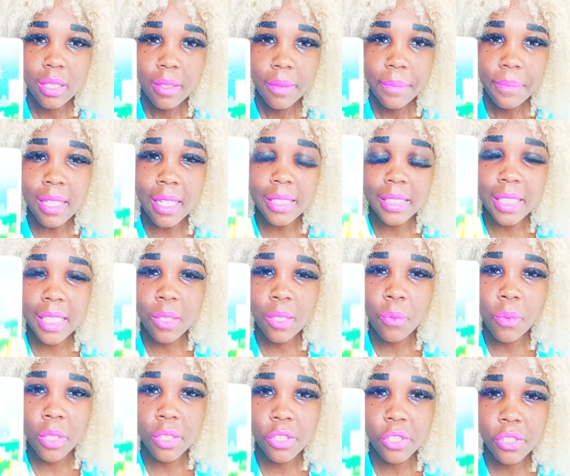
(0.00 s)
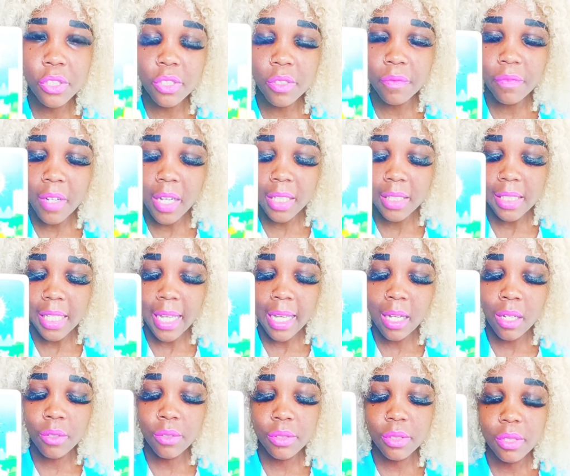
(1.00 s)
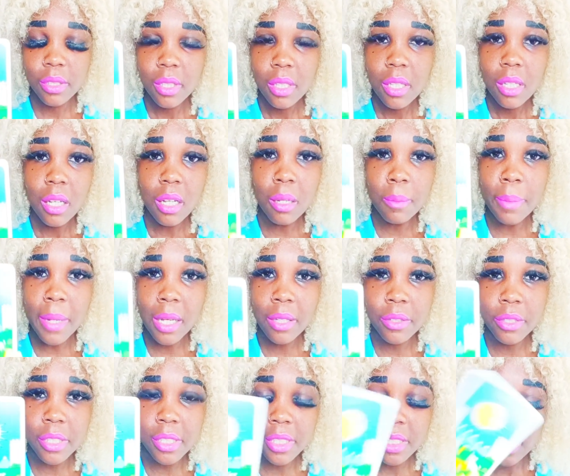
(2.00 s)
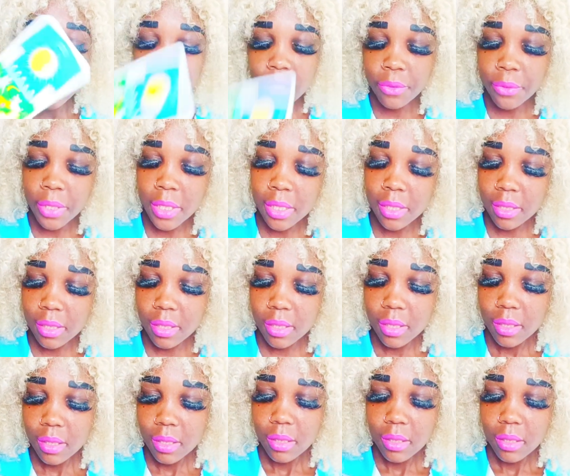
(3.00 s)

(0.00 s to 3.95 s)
and they didn't want you to find out about their secrets.